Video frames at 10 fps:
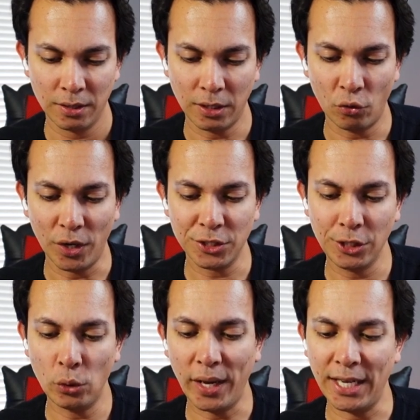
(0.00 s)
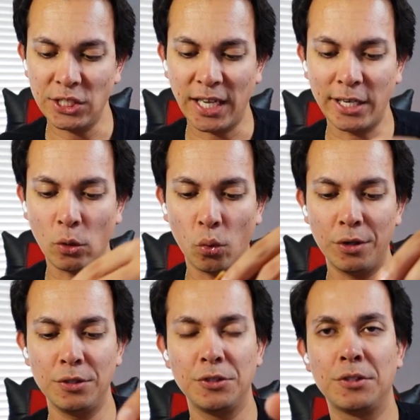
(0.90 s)
The Rescue Ace
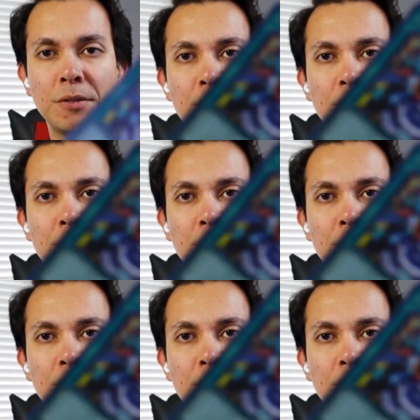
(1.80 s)
Headquarters.